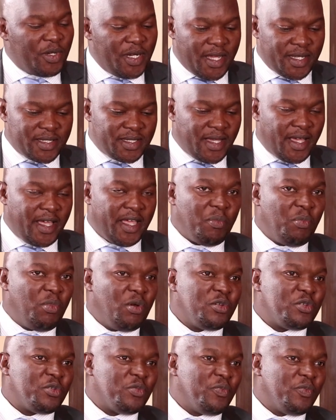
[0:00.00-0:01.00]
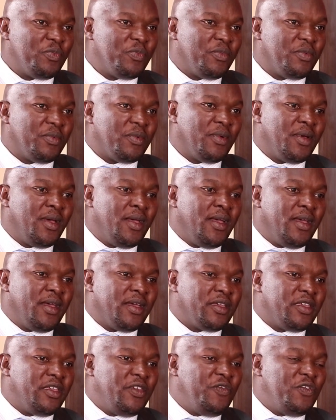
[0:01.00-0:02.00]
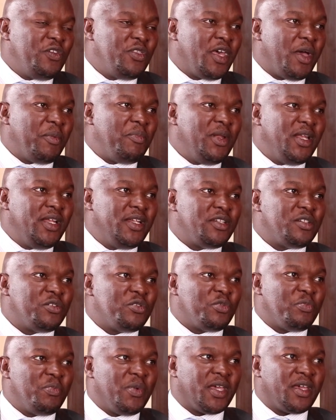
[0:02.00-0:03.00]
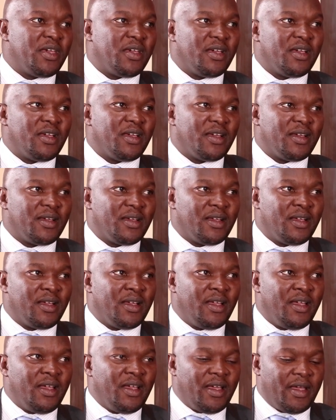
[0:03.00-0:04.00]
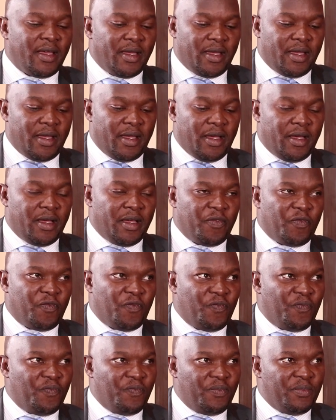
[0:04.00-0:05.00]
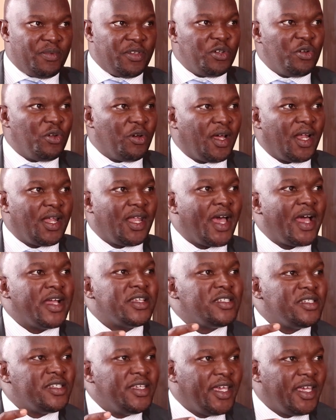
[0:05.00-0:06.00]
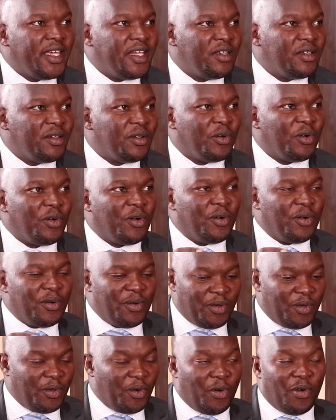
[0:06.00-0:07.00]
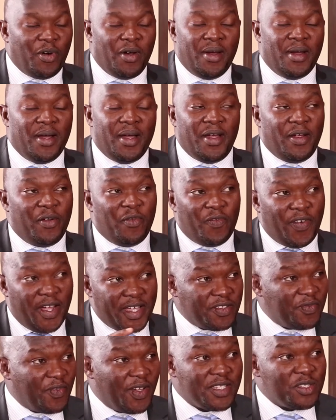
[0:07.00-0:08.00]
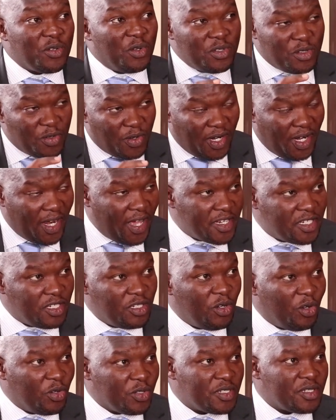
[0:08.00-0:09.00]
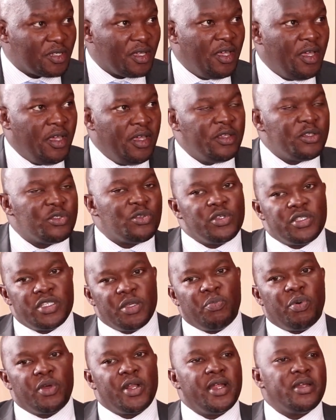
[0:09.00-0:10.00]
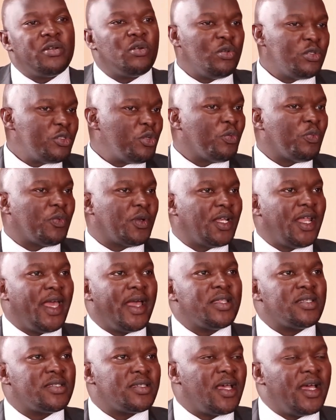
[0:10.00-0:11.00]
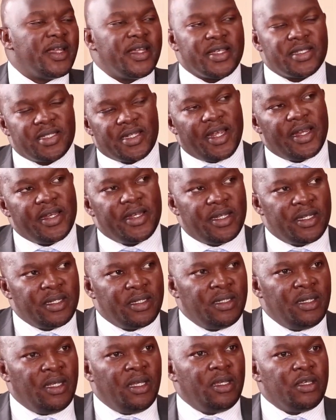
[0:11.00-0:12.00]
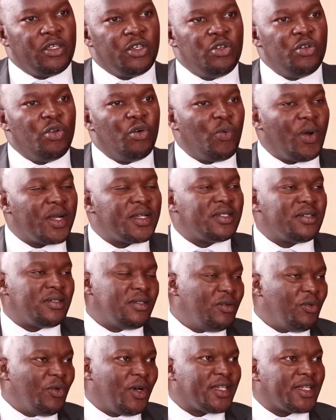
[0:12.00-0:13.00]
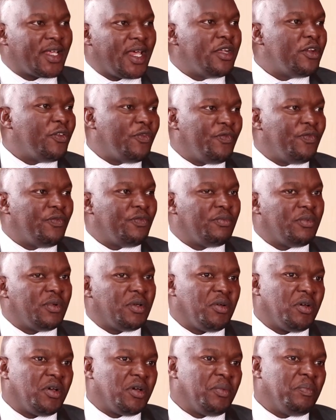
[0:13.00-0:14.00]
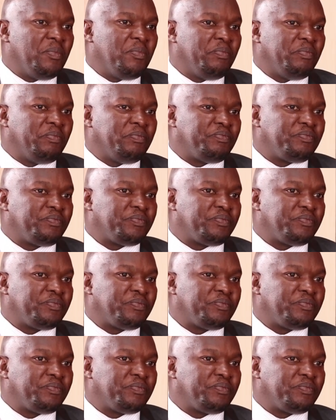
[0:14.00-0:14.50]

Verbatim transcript: products are able to give you the ability to make, uh, you know, a large gain or yeah or uh, vice versa also a large loss. So it's important also clients understand, you know, what, what kind of um,